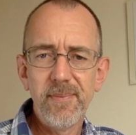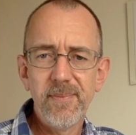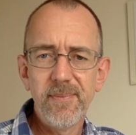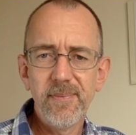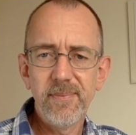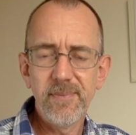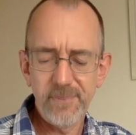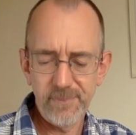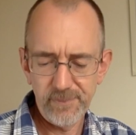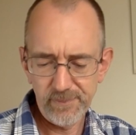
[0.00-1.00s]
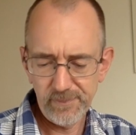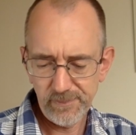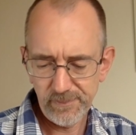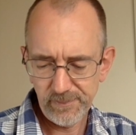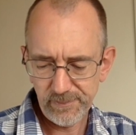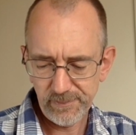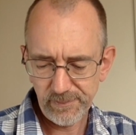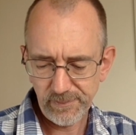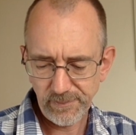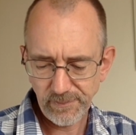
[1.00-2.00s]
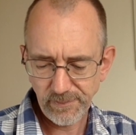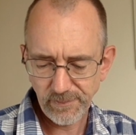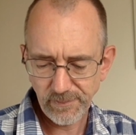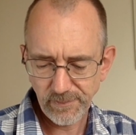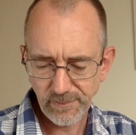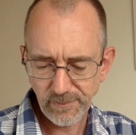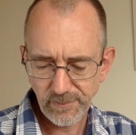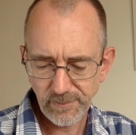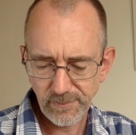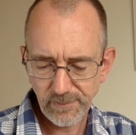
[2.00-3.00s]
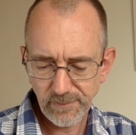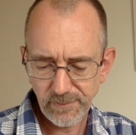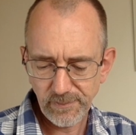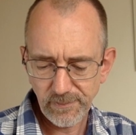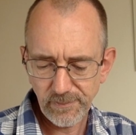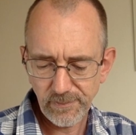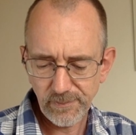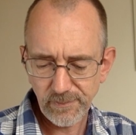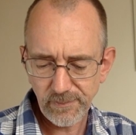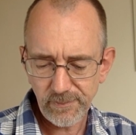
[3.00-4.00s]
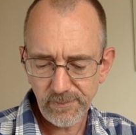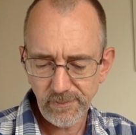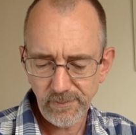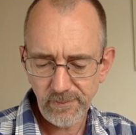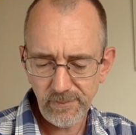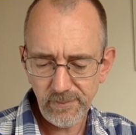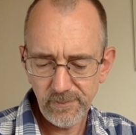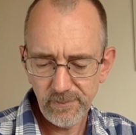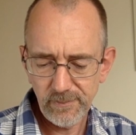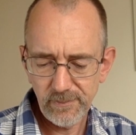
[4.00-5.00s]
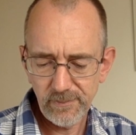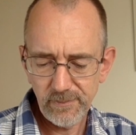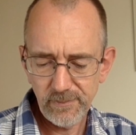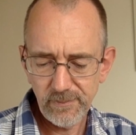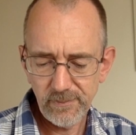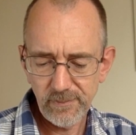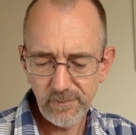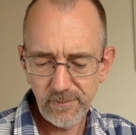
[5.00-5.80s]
(silence)